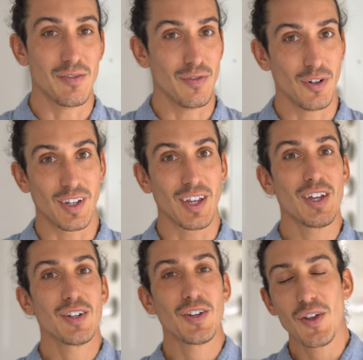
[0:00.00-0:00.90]
converting
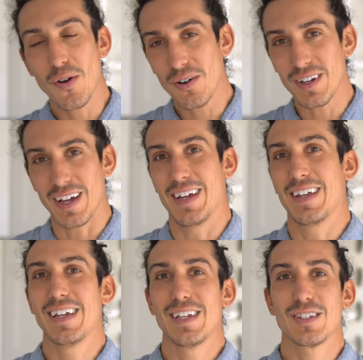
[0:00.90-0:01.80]
to your
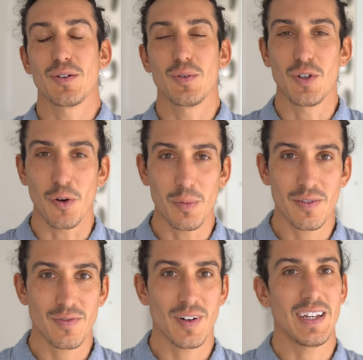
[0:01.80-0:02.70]
diet. So don't be
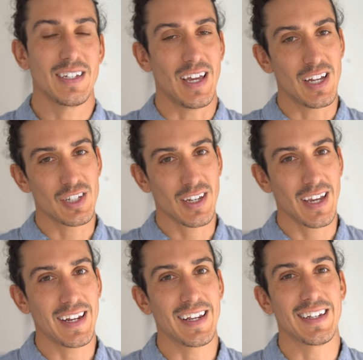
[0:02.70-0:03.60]
afraid to
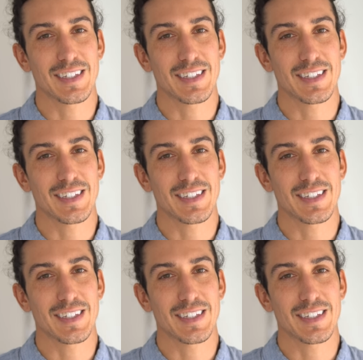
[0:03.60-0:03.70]
educate and